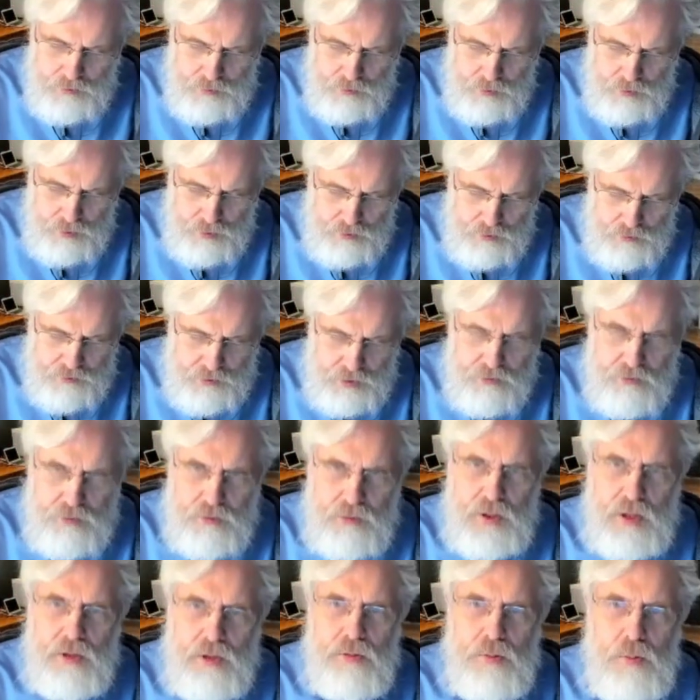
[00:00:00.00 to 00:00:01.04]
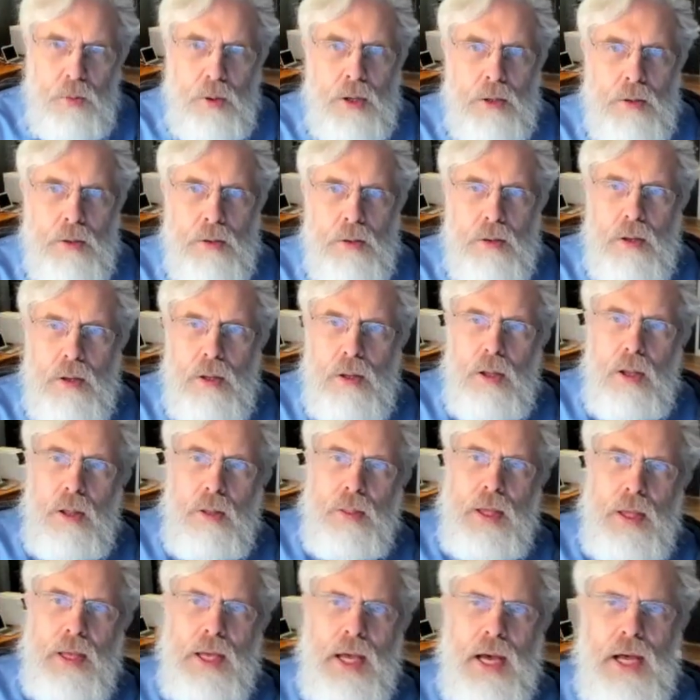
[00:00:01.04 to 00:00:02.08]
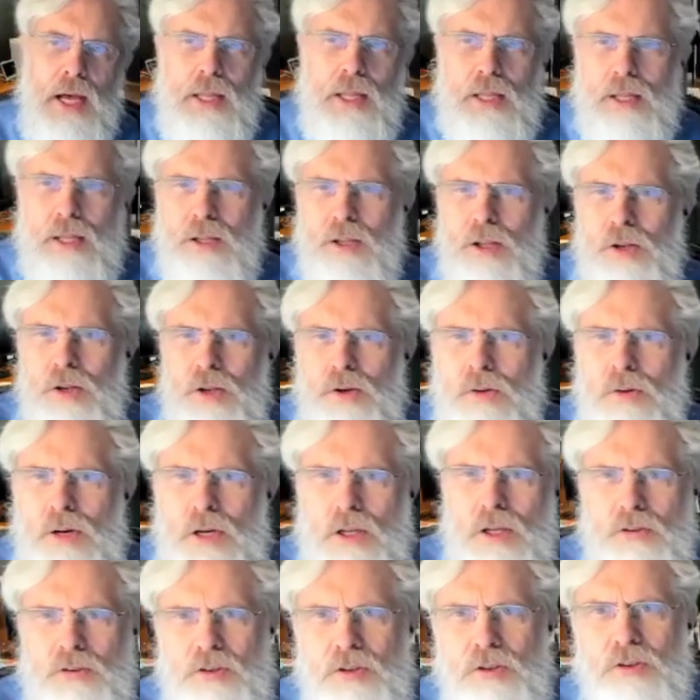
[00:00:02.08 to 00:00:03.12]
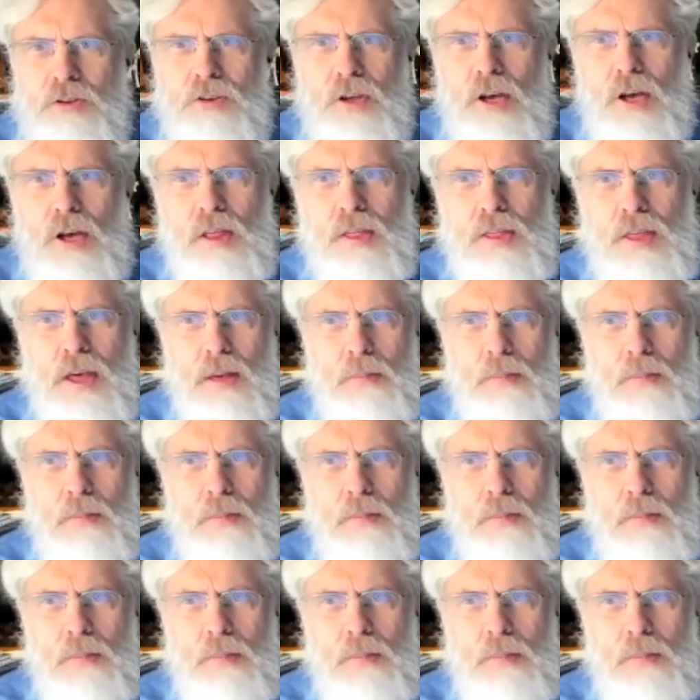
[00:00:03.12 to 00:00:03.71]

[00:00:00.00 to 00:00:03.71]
uh, so that's, that's one thing. I, the nuances, they